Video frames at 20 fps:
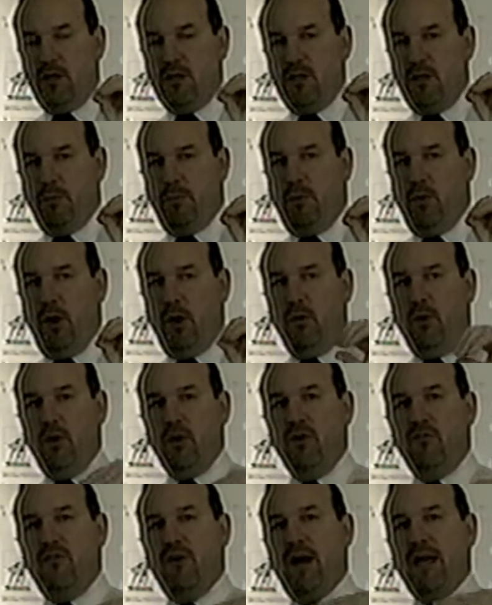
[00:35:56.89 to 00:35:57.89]
to the point where
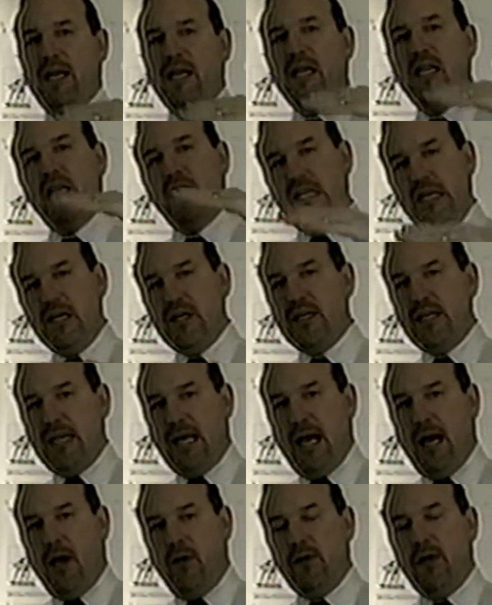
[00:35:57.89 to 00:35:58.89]
you find it cleared it
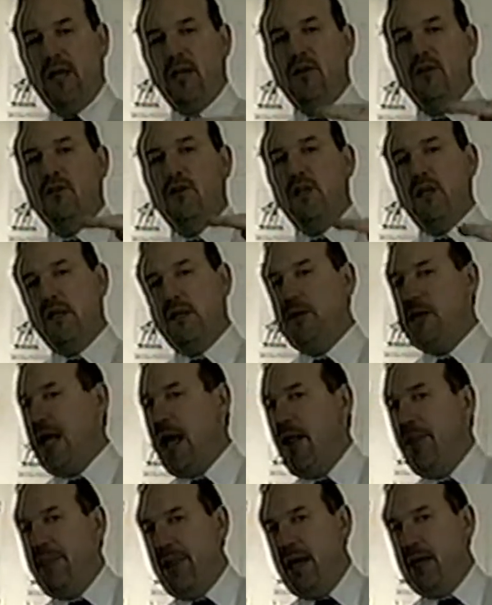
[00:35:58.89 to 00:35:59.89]
out, and you cleared
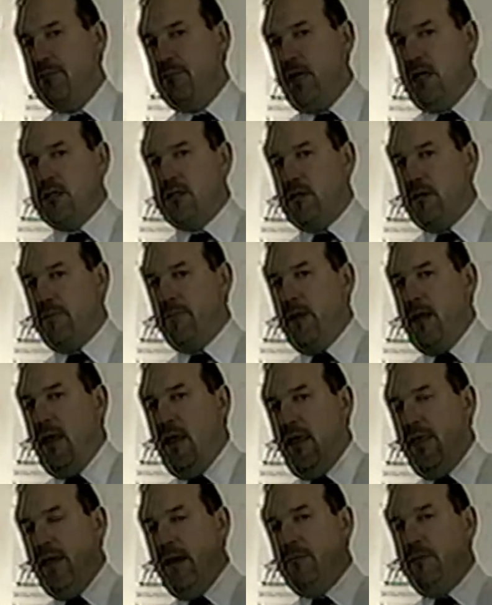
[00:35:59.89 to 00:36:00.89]
out that muscle.
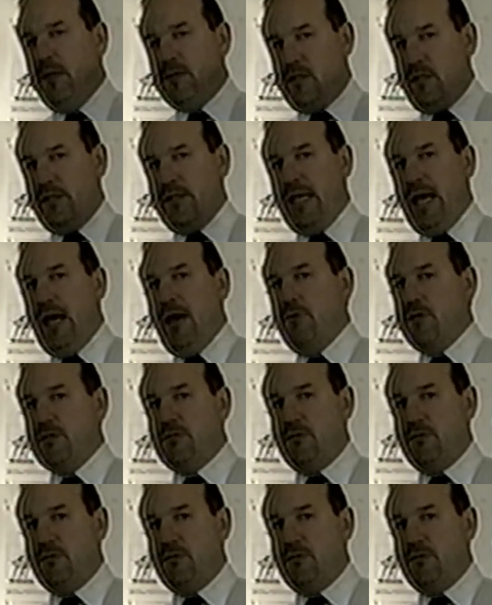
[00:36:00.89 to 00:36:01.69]
That muscle now is